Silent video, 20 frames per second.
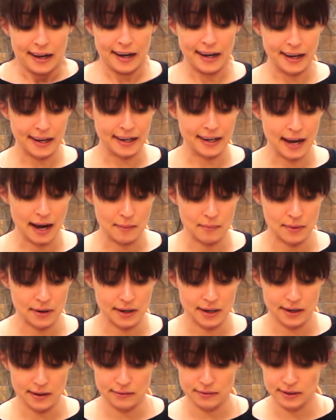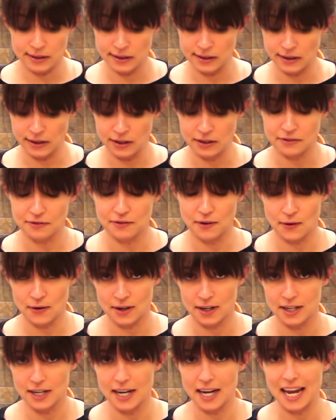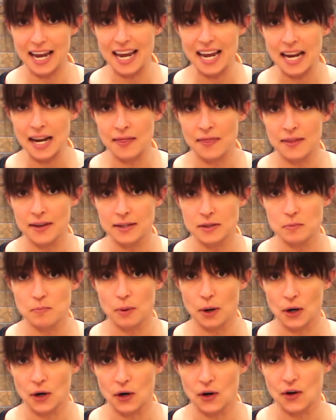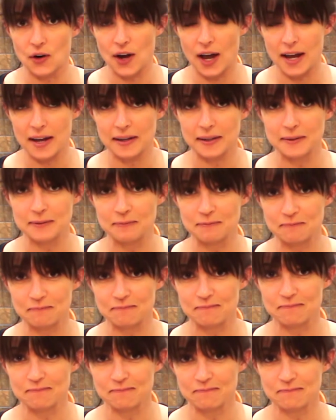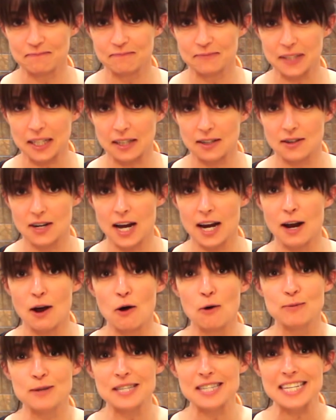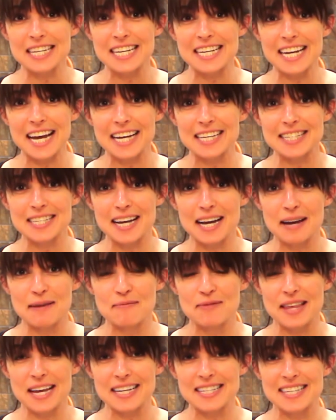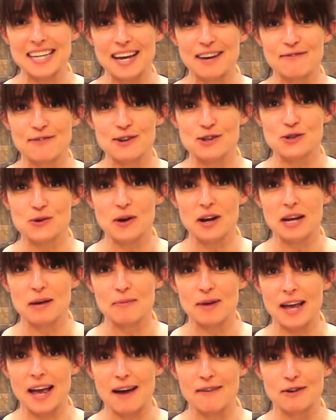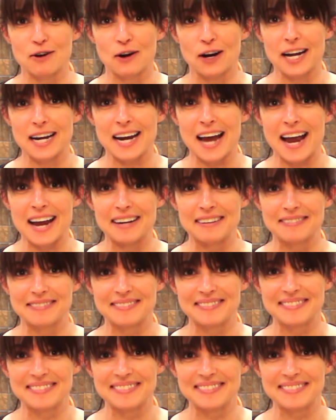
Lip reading: And I'm gonna really look forward to eating this bird. All right, I hope to see you next time. Thanks again for joining me. Have a great night.